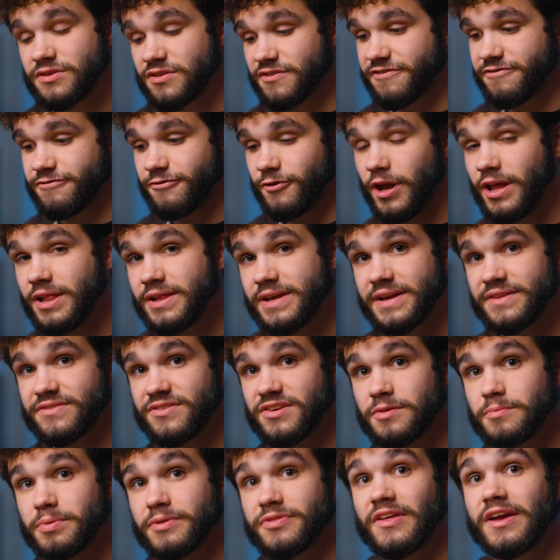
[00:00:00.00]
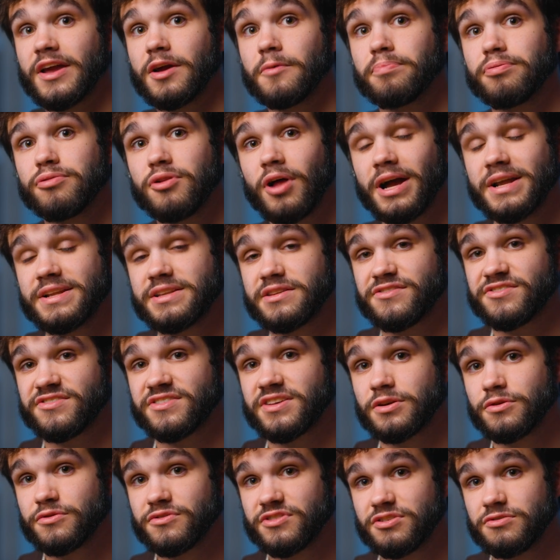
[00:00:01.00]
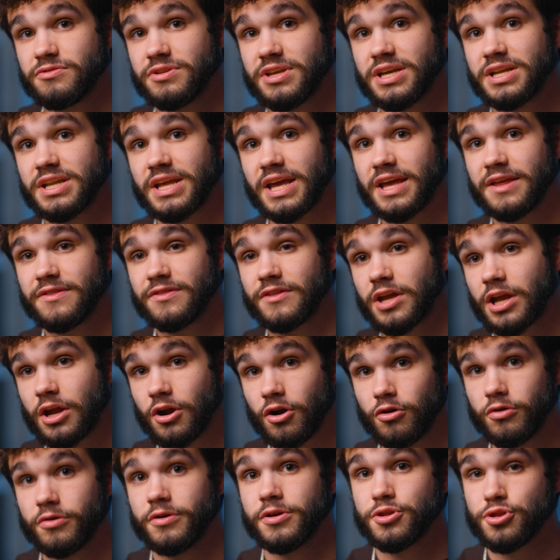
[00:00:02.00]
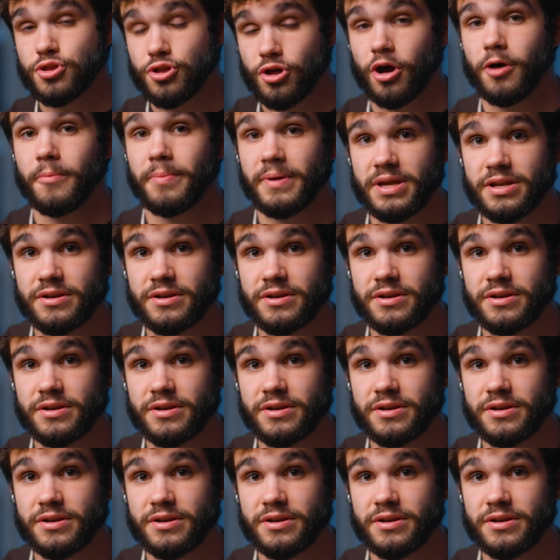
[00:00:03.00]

to freelancing, but they apply to the skills you need in the current job